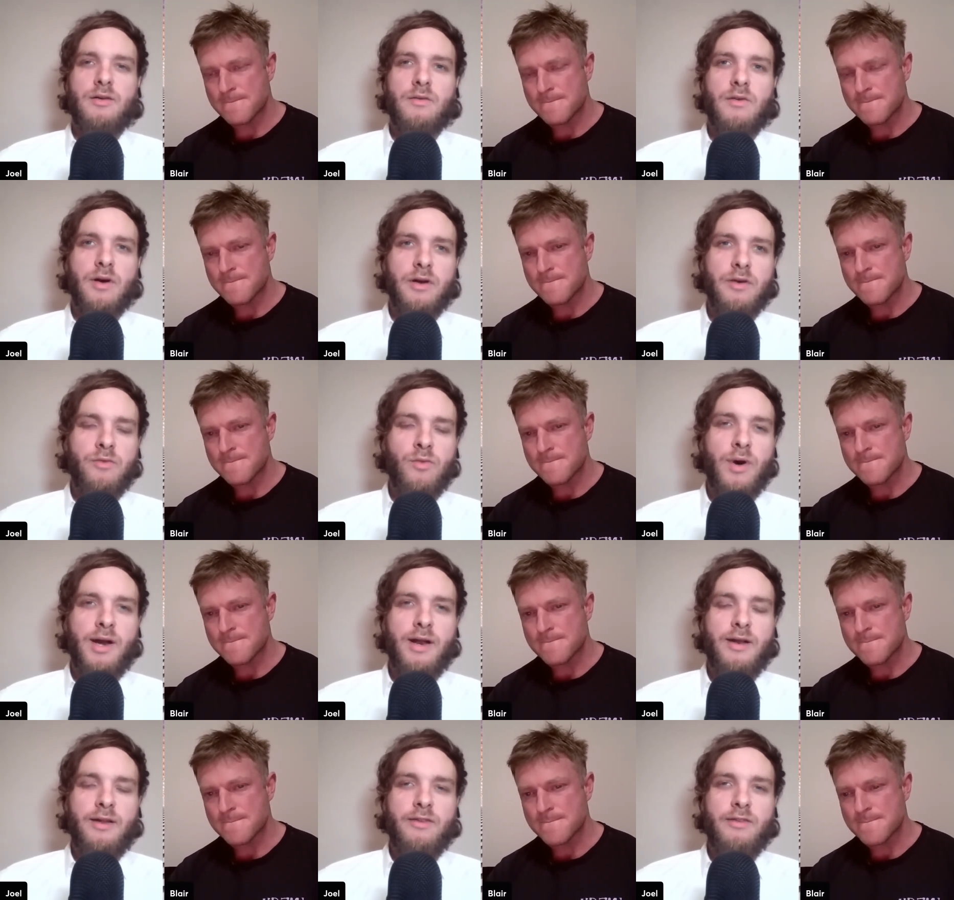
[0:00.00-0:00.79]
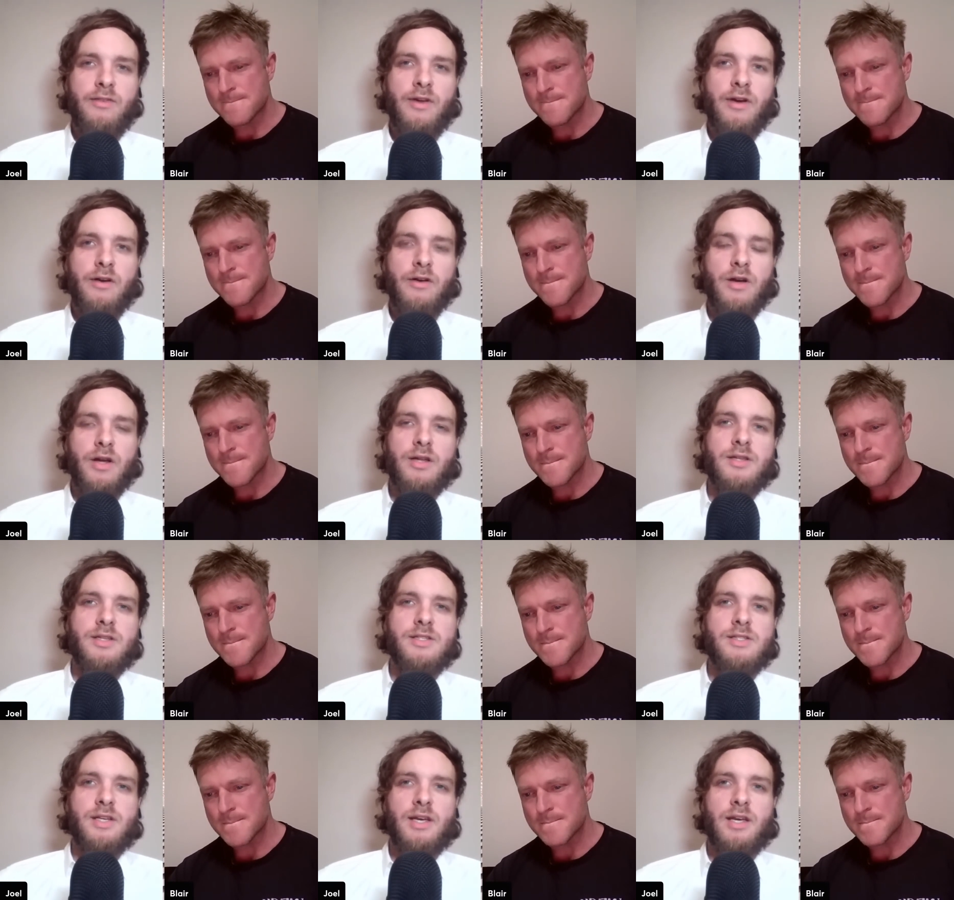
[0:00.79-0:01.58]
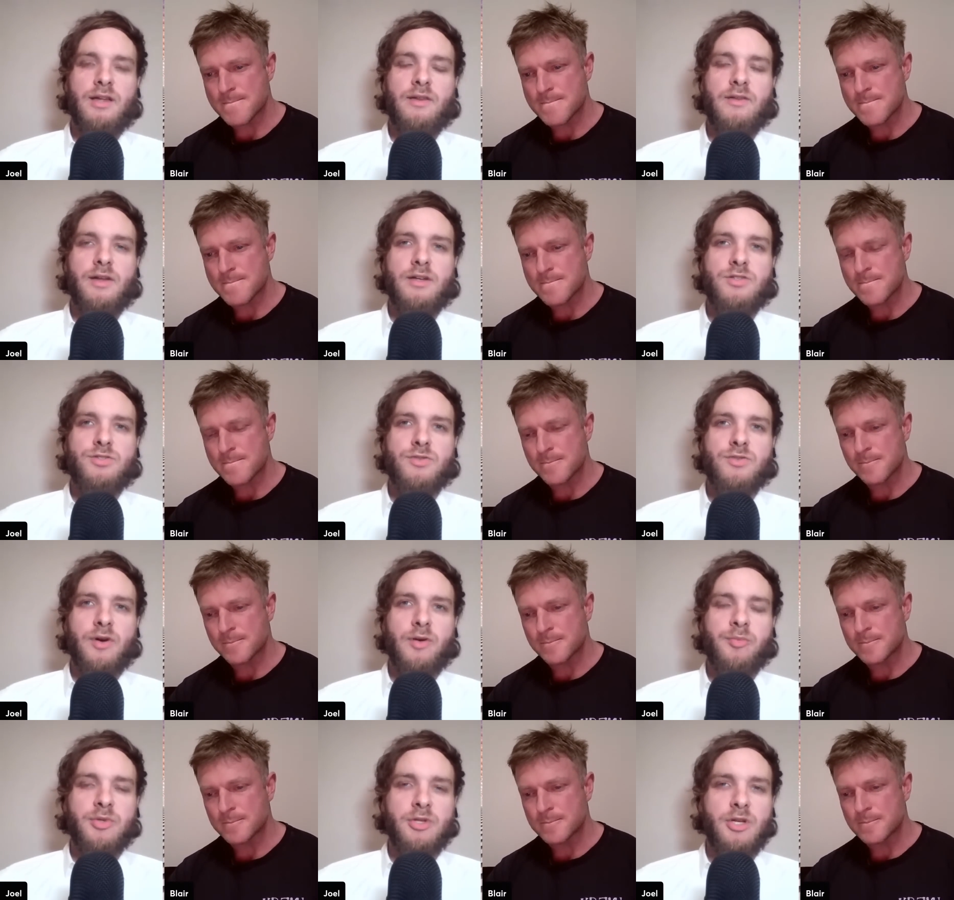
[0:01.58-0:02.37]
Speaker 1: kind of white identitarian scene that
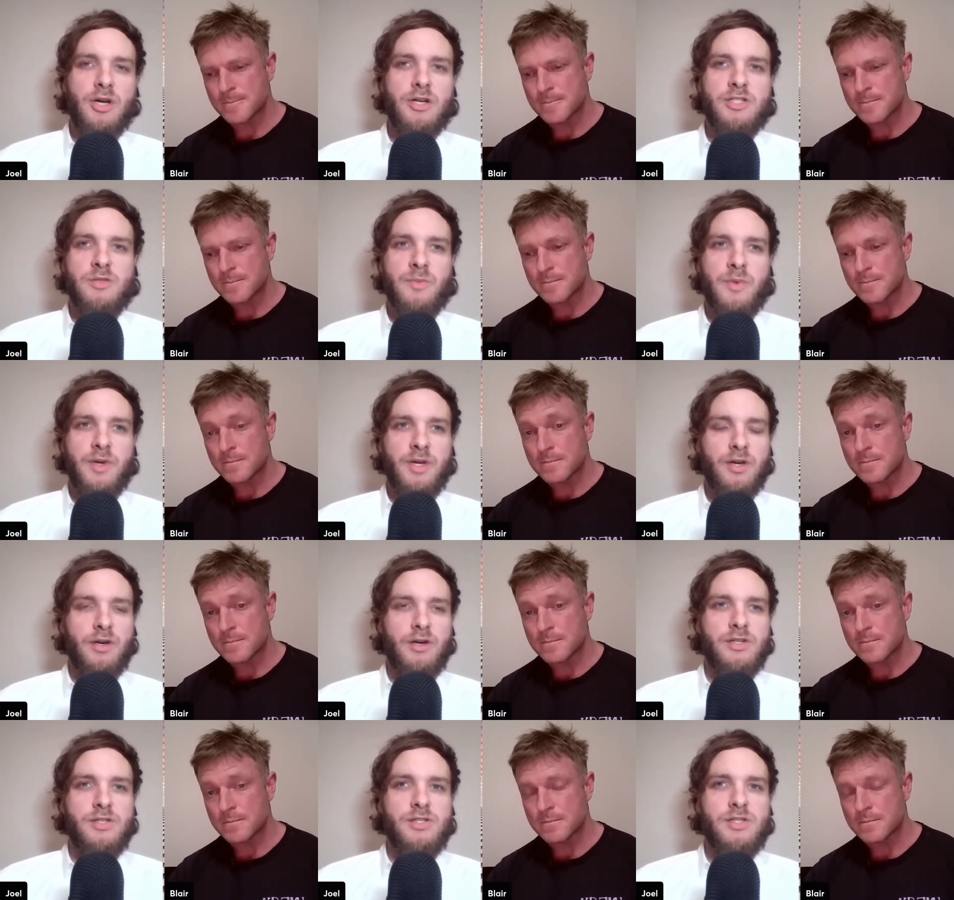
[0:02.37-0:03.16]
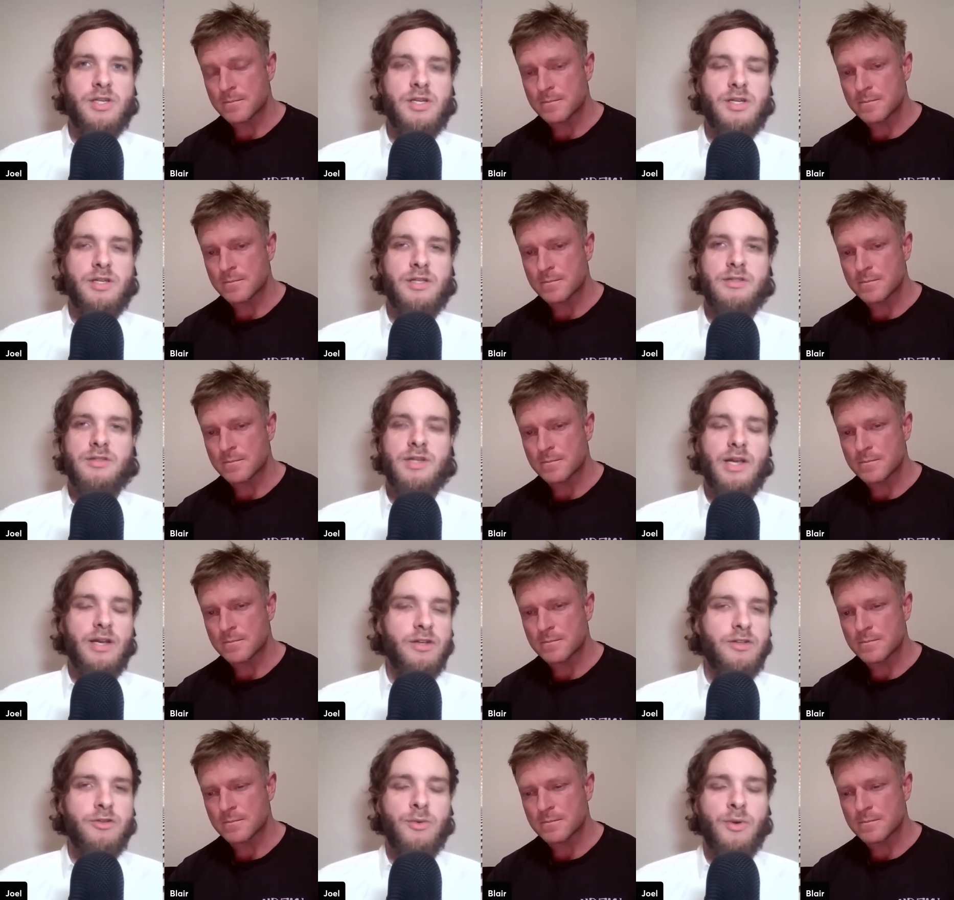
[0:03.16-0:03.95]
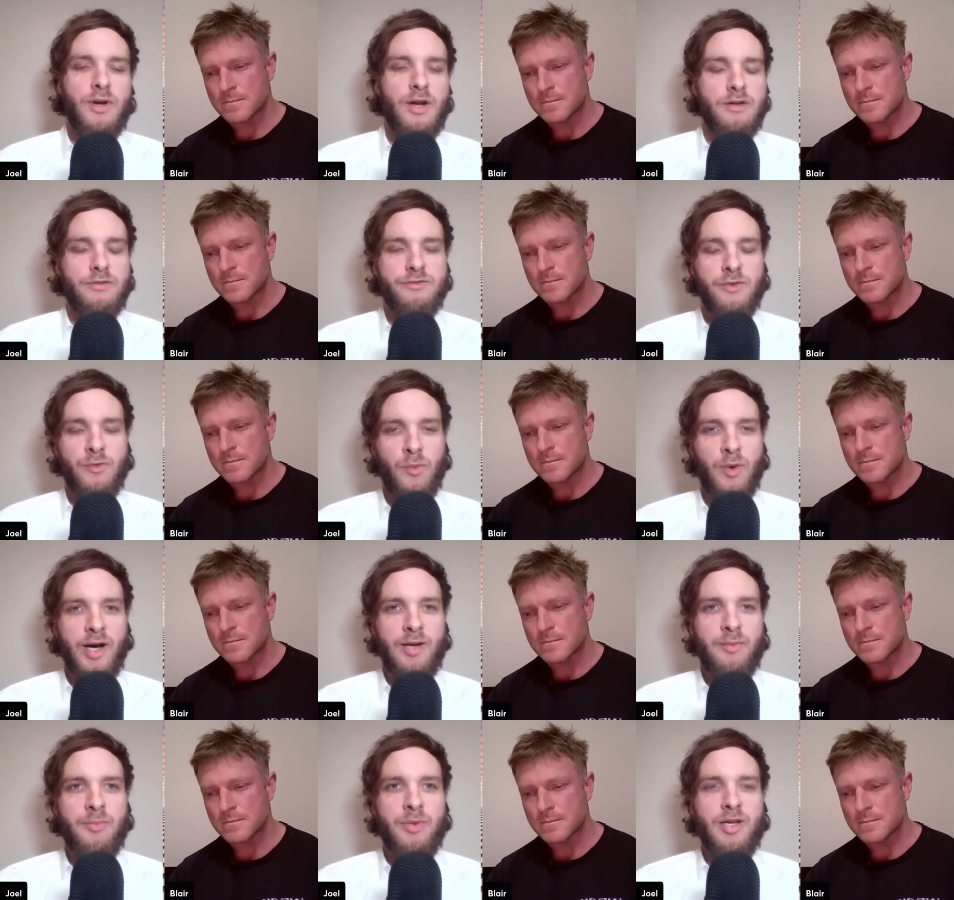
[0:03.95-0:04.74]
Trump lost because he didn't do enough for
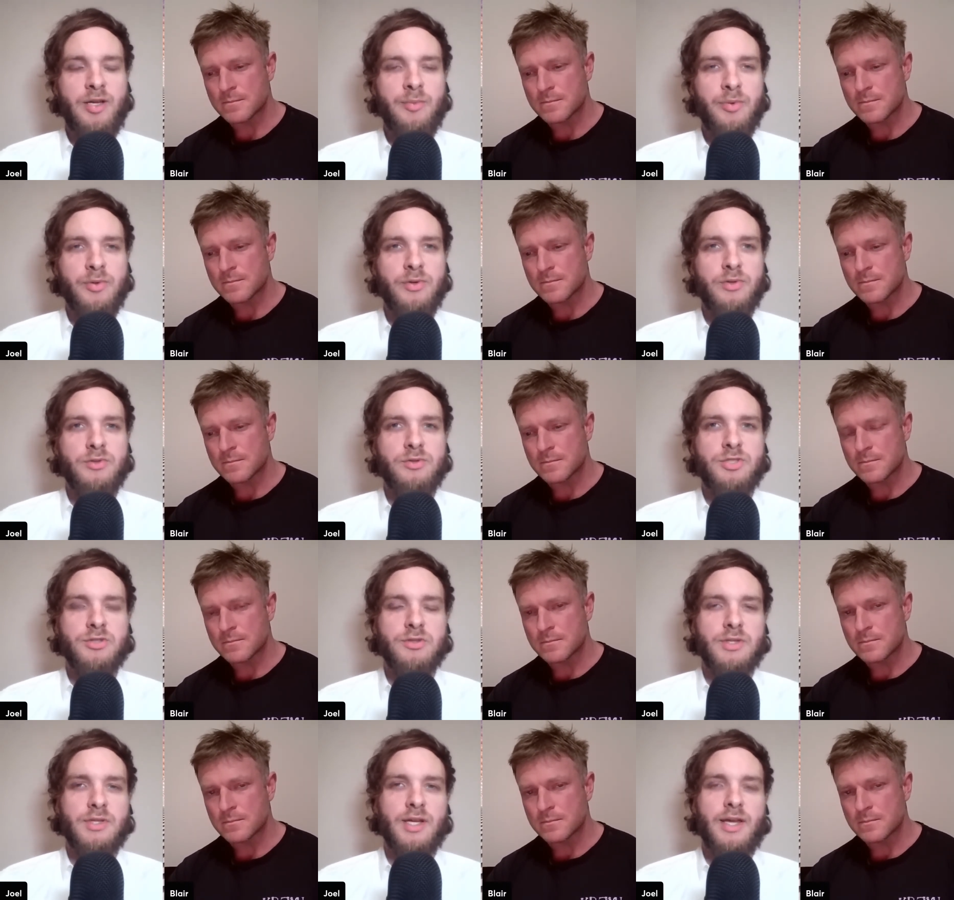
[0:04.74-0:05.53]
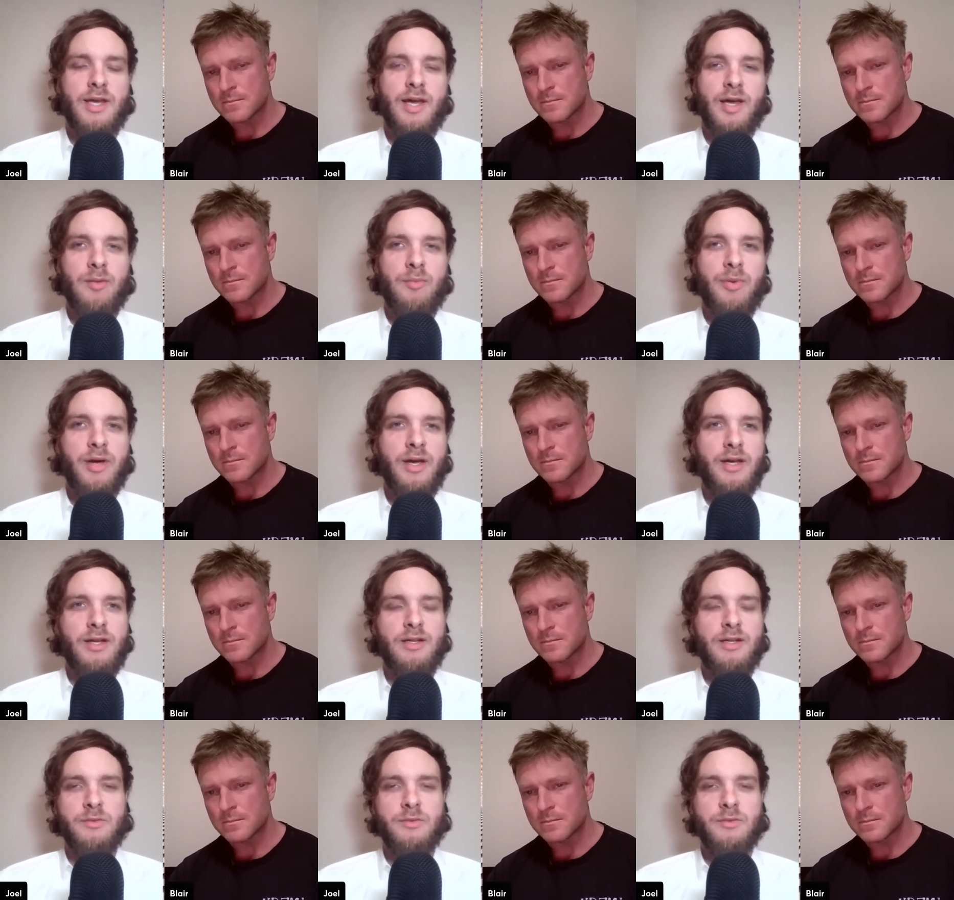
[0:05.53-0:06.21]
white people during the campaign.